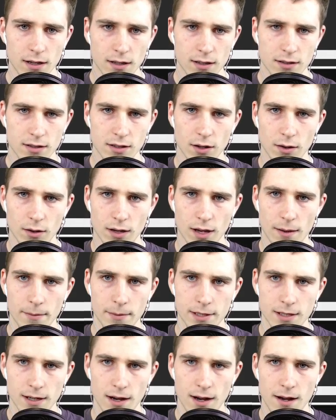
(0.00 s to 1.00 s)
So come
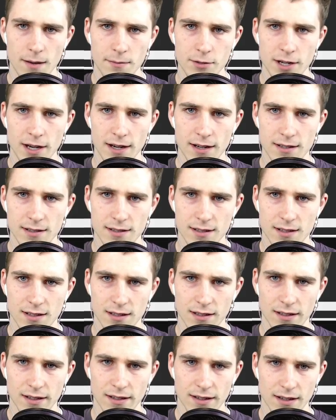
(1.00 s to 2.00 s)
into Objects,
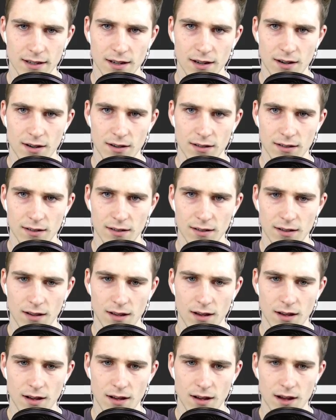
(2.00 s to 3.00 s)
click our little
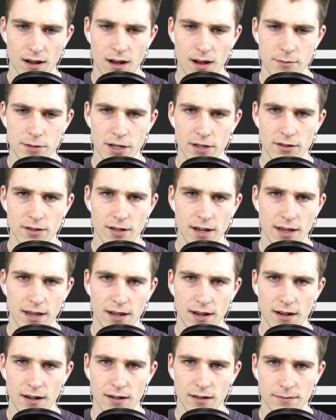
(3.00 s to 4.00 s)
object right
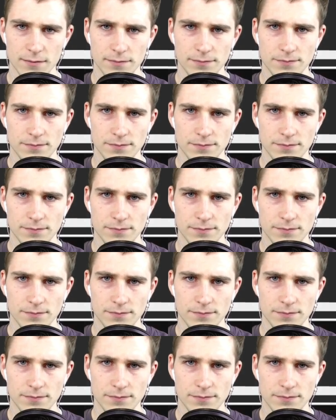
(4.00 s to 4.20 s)
here,